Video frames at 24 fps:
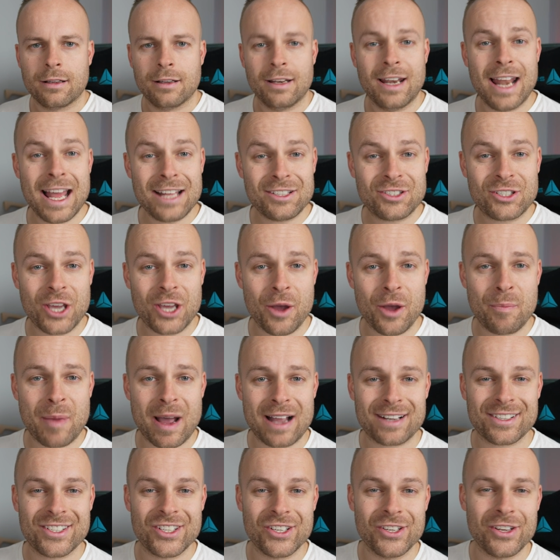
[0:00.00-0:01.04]
Let's go
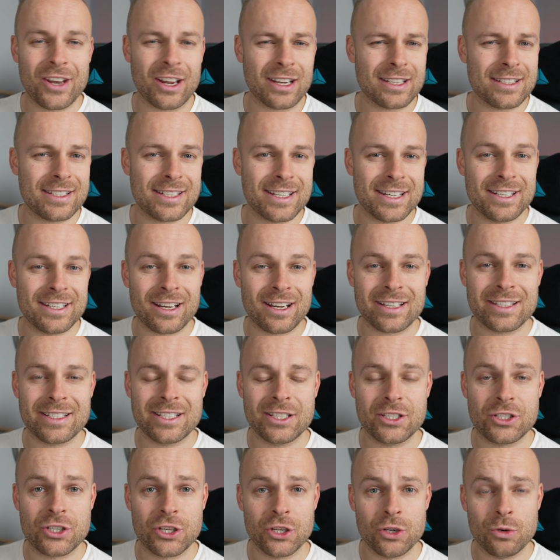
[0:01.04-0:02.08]
back to
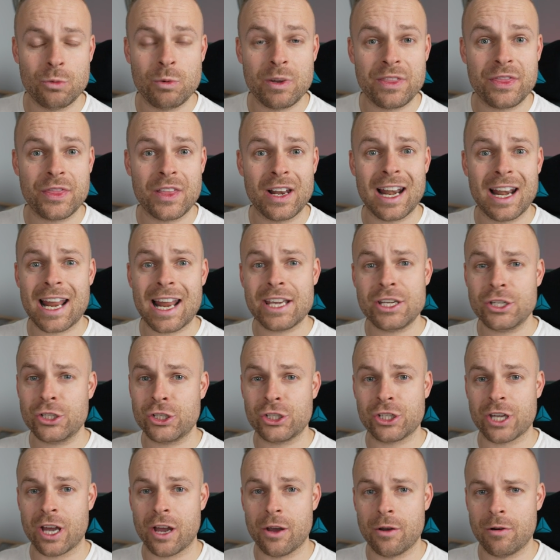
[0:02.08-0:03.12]
1992 with The Late
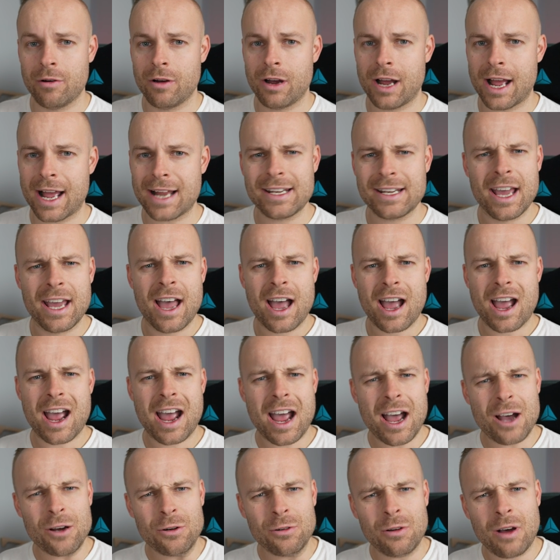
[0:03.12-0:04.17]
Show and
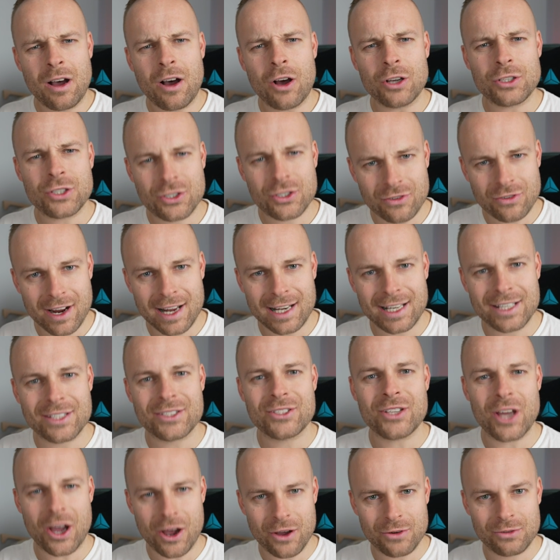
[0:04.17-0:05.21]
how Australians
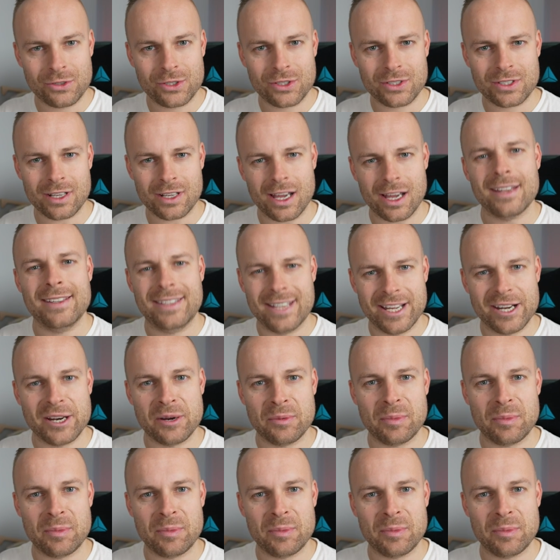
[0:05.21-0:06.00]
host a dinner